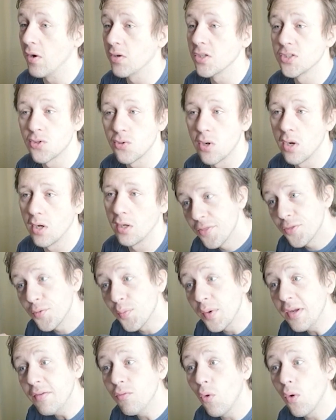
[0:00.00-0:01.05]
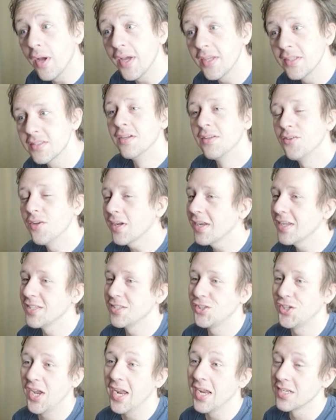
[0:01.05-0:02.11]
strong. 3 voids? They're gonna
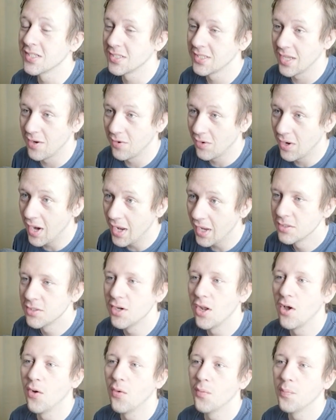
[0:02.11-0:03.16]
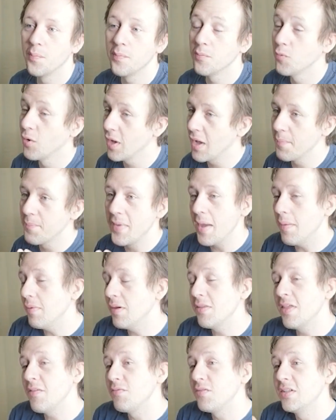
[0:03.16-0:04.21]
change that, right? No. Well, maybe
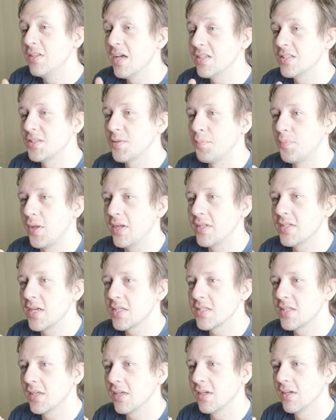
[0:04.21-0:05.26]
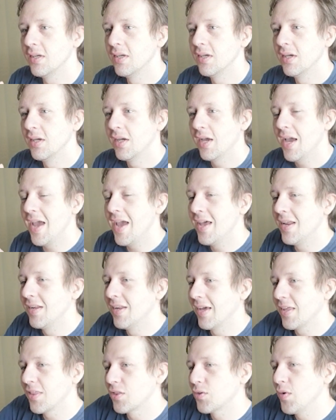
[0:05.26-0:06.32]
they've done some playtesting and
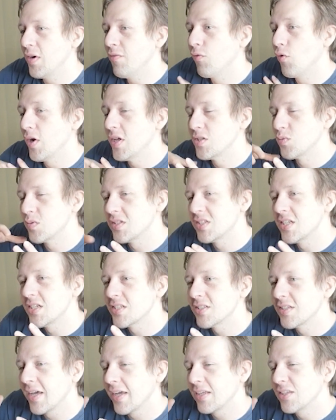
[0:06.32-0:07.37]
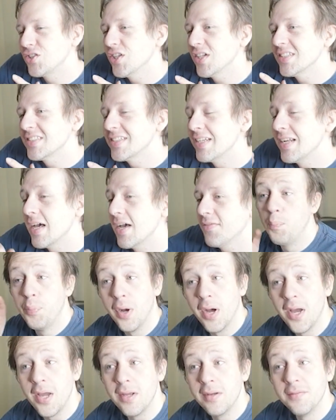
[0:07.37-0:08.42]
like 3 voids was just enough.
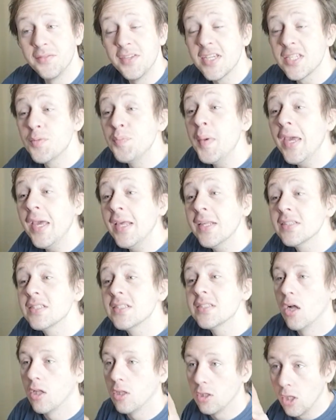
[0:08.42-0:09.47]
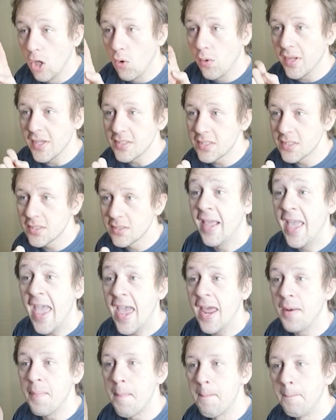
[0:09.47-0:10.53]
But this means Lotus
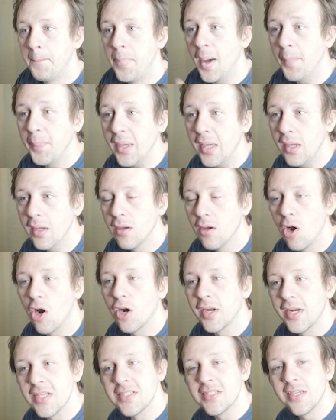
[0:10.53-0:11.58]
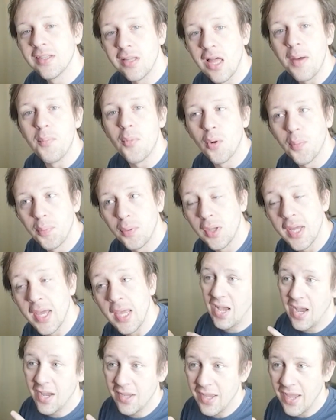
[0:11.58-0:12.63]
and Puppy are gonna see a lot more play.
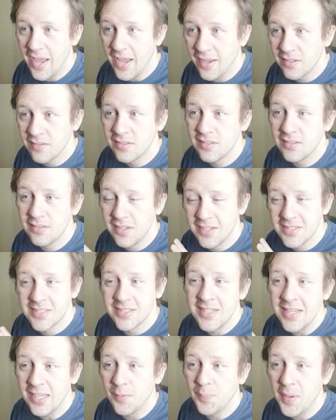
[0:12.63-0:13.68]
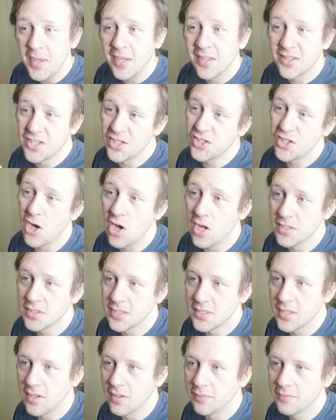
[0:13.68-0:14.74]
I had a sneak peek at the Dawn
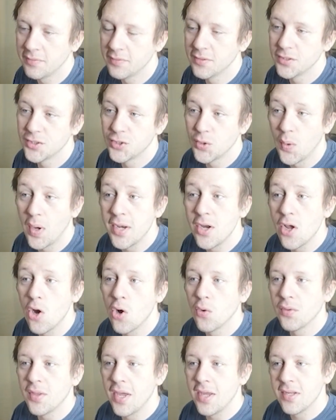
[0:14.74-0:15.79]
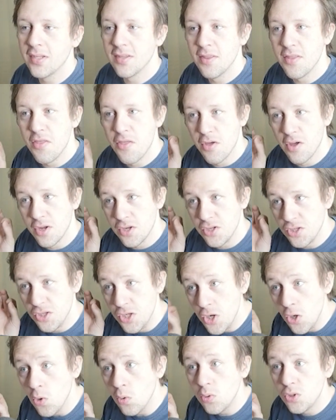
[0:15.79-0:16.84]
stuff, so I know that the
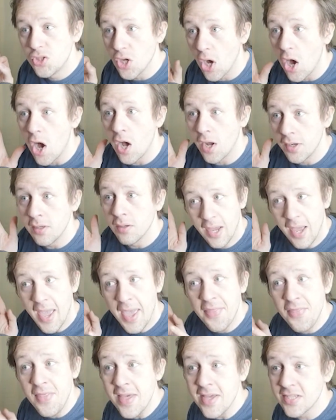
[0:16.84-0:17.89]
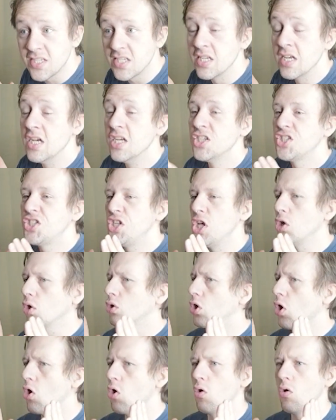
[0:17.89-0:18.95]
new Dawn and this still
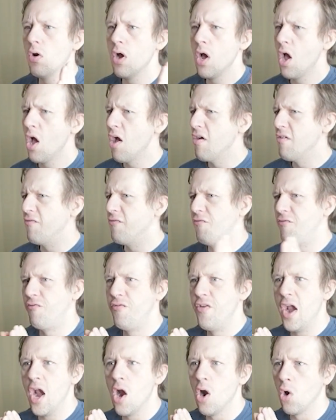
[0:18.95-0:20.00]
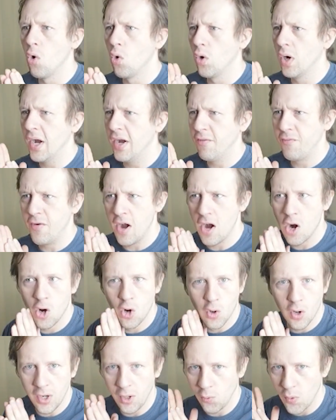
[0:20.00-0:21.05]
go very,
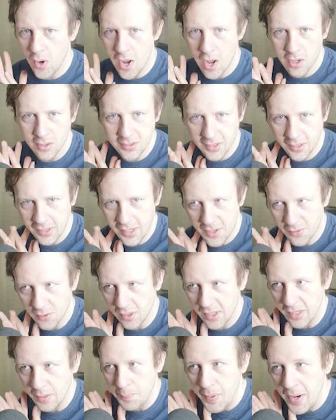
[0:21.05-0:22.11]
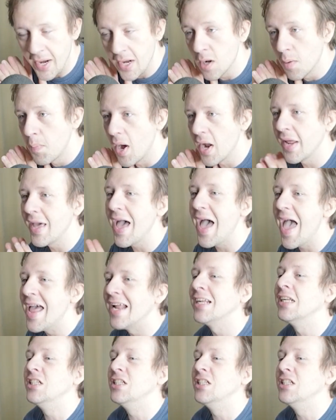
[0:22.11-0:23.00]
very well together, like peanut butter and